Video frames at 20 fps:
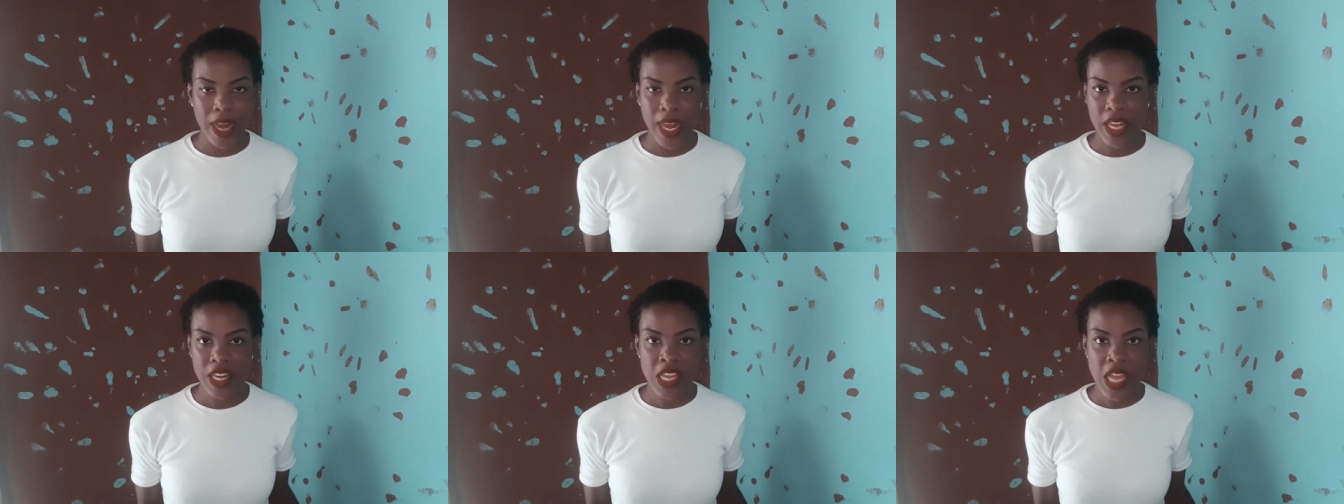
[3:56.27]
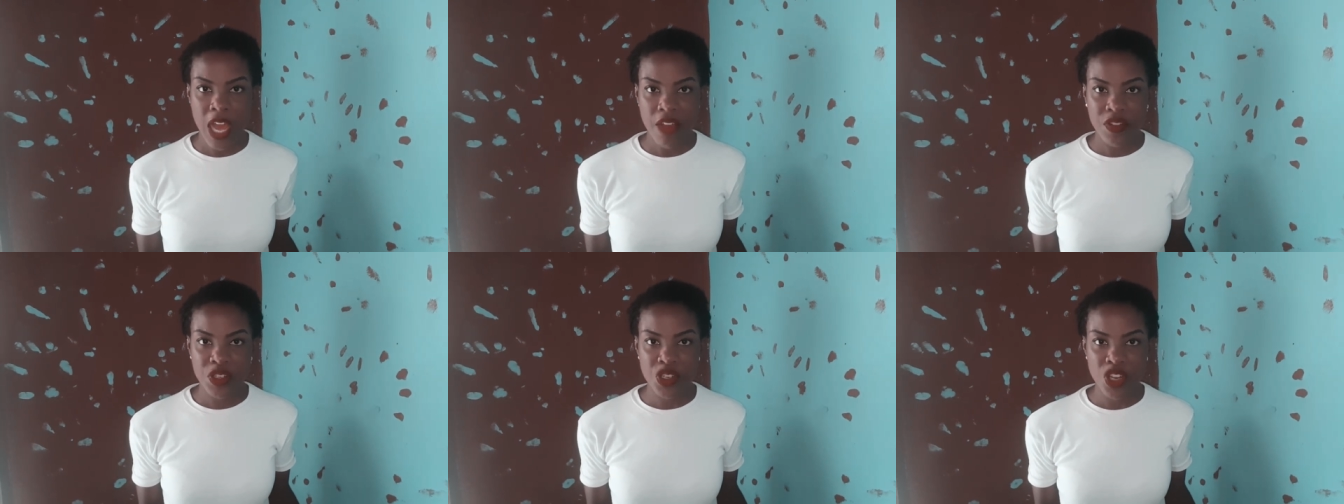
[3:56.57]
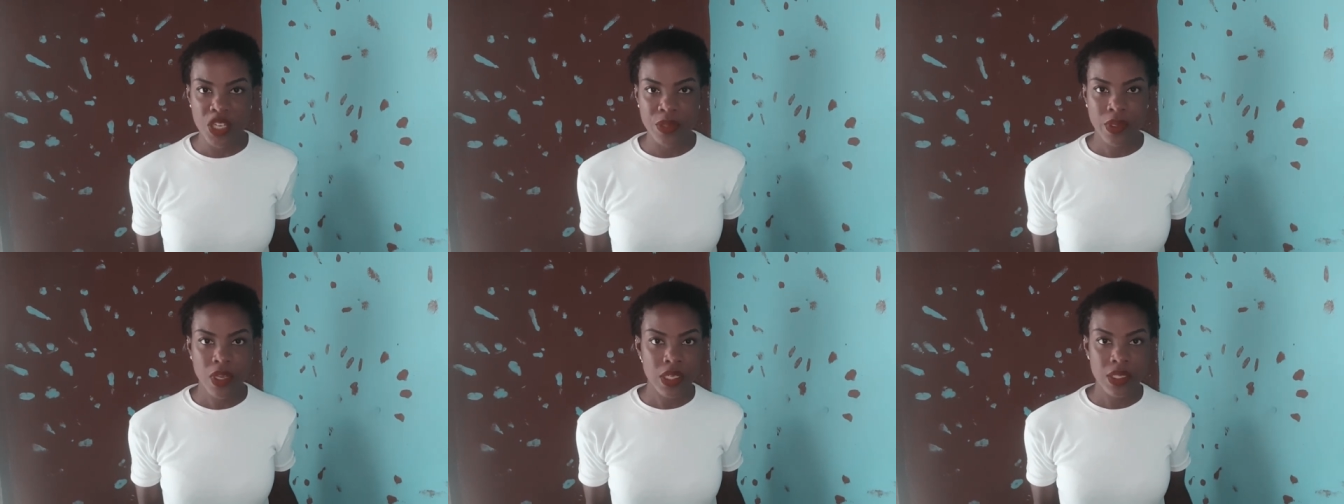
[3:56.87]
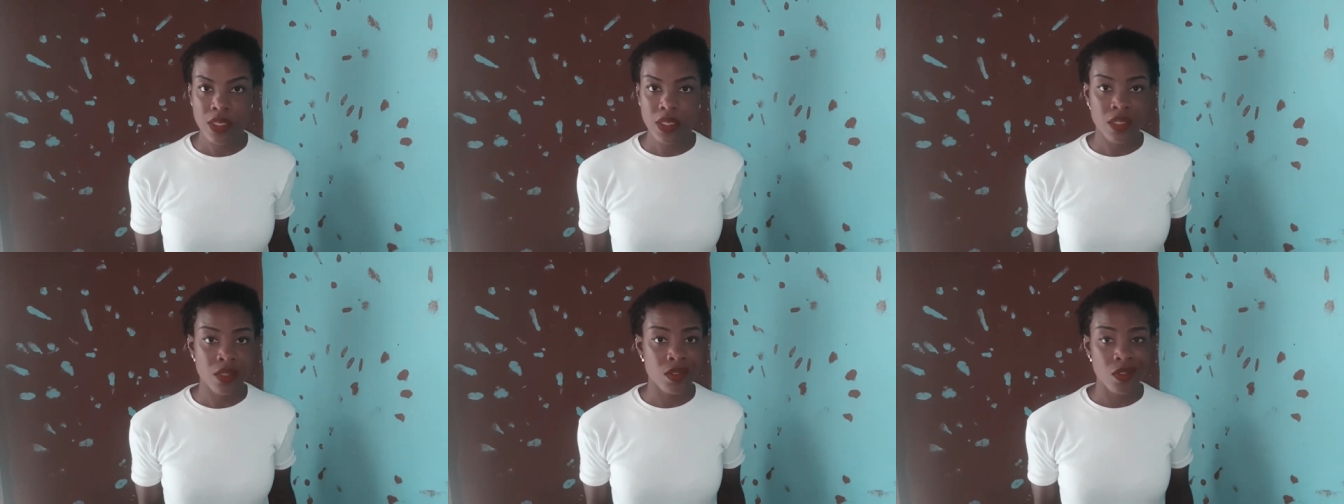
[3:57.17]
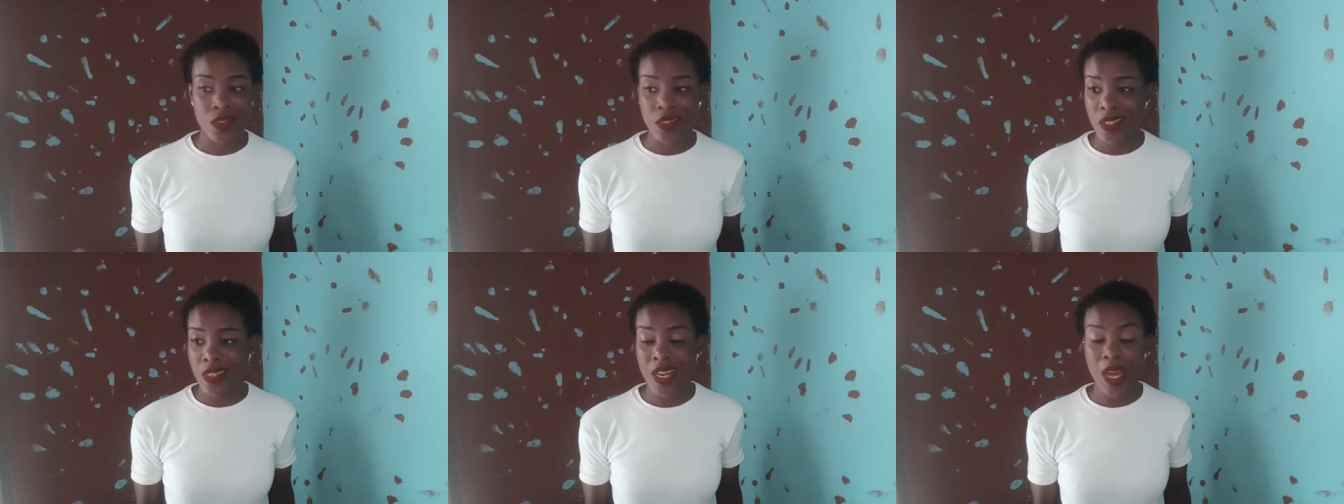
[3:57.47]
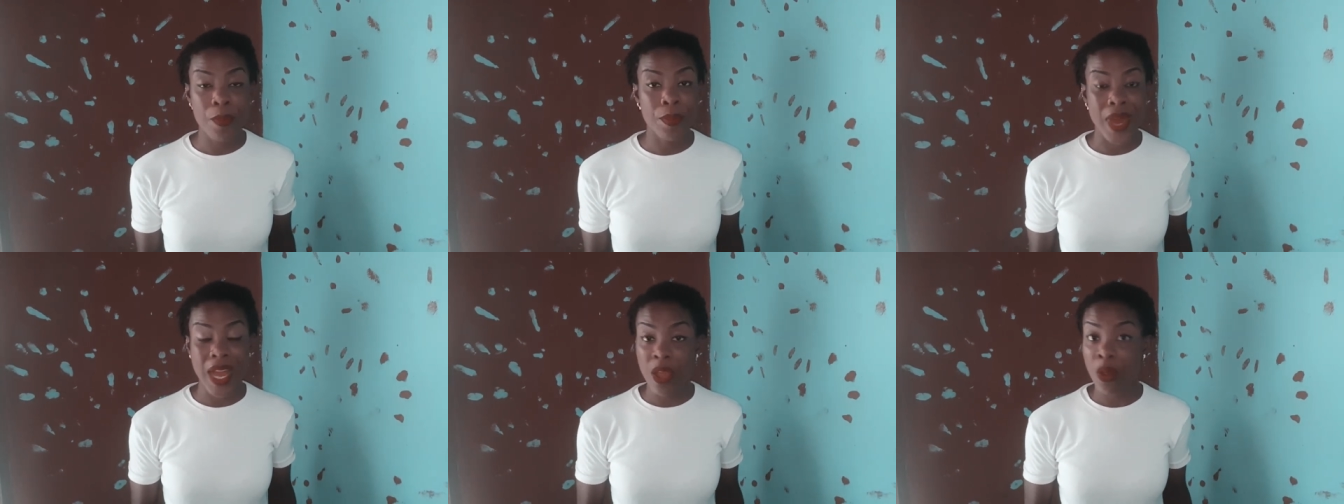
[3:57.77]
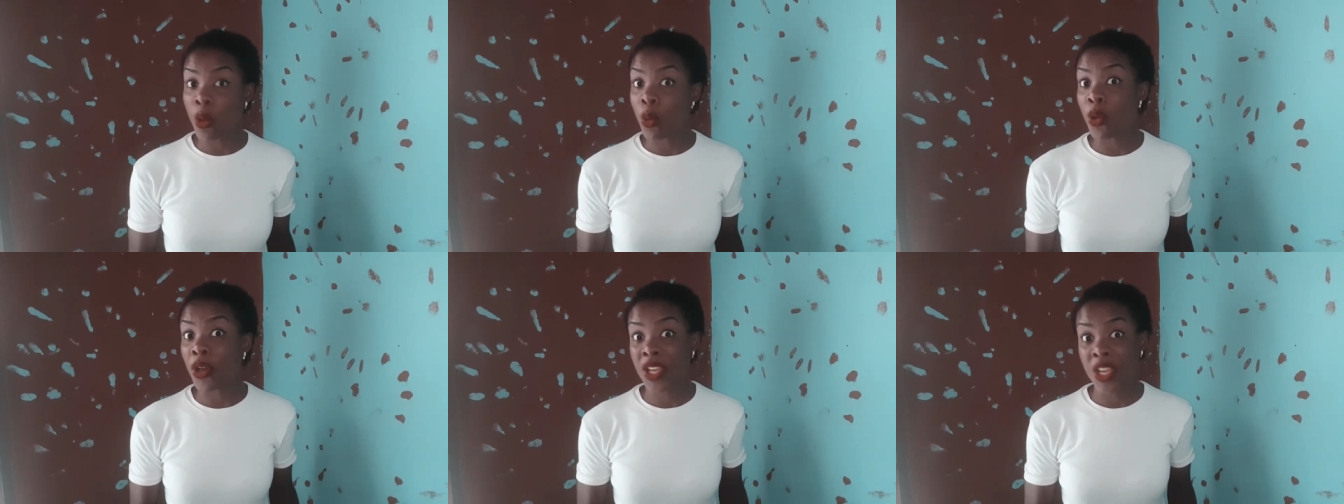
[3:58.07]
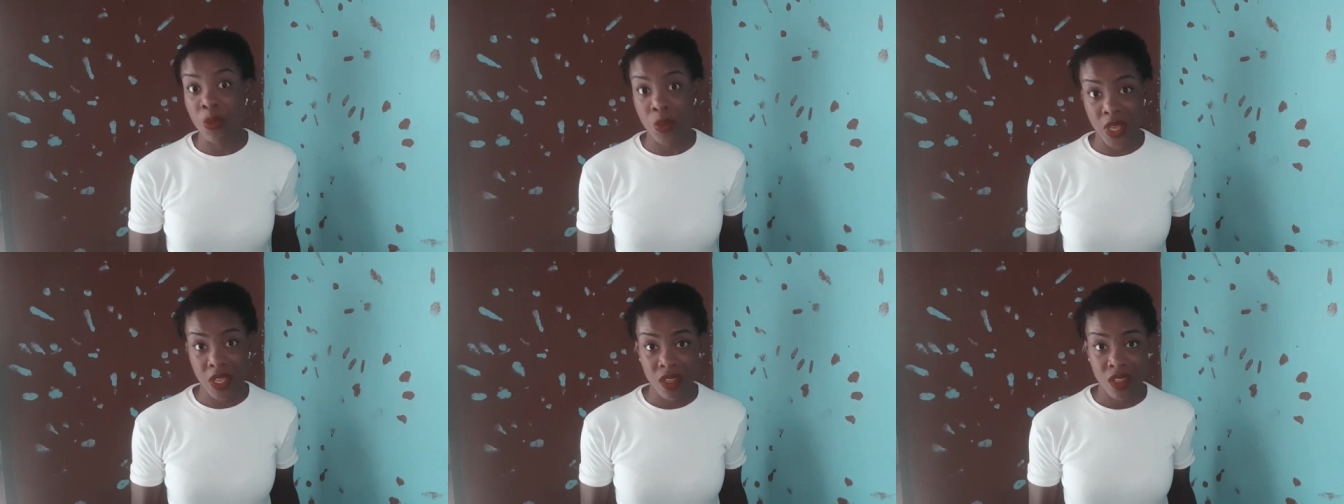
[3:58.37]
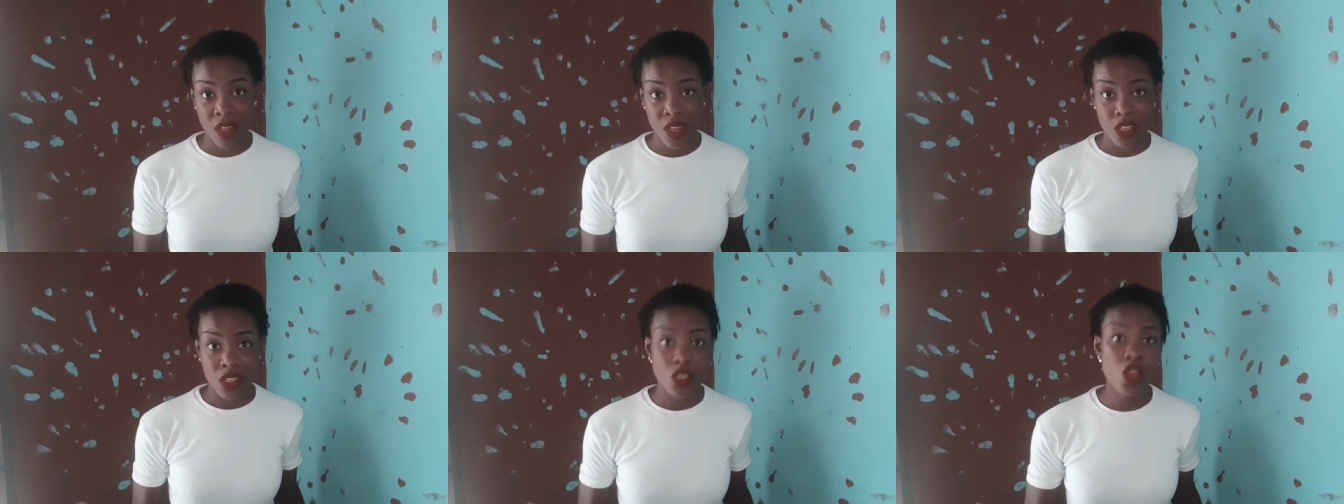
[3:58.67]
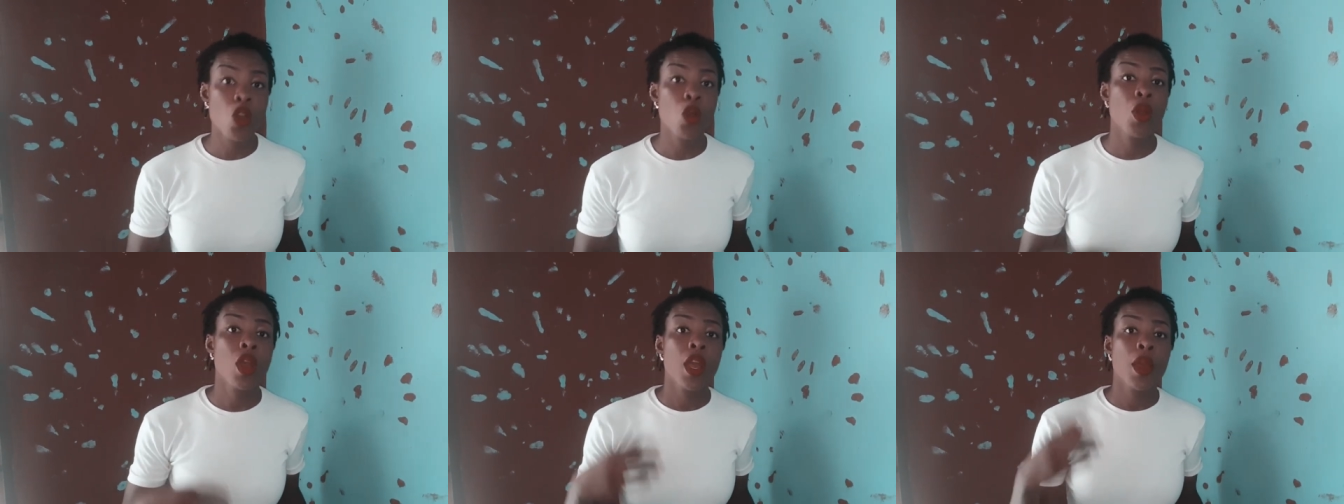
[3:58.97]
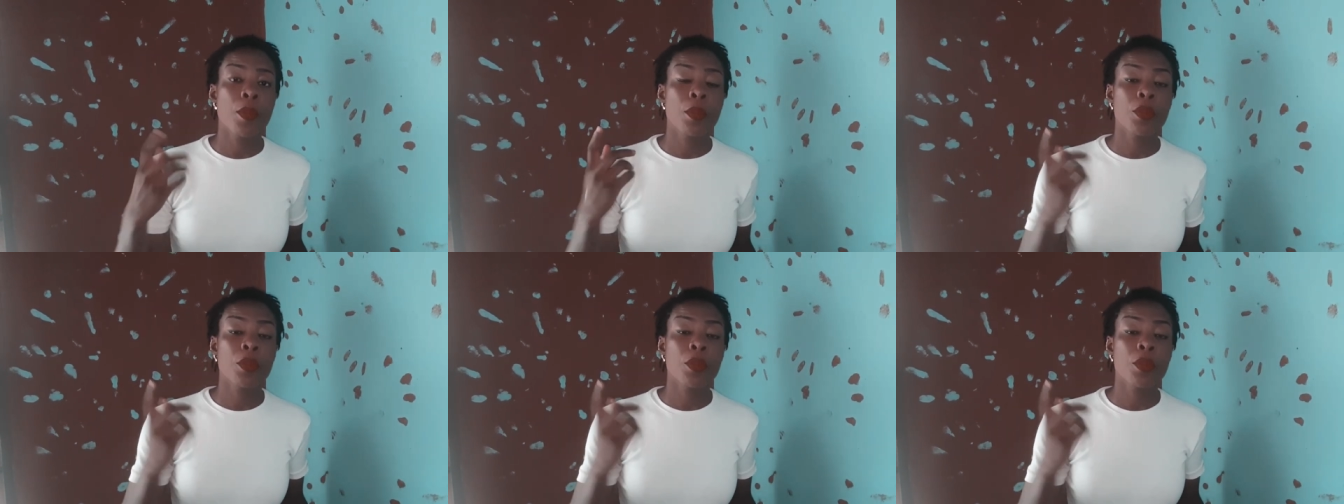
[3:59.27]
and I didn't have a choice because it was either buy or walk away. So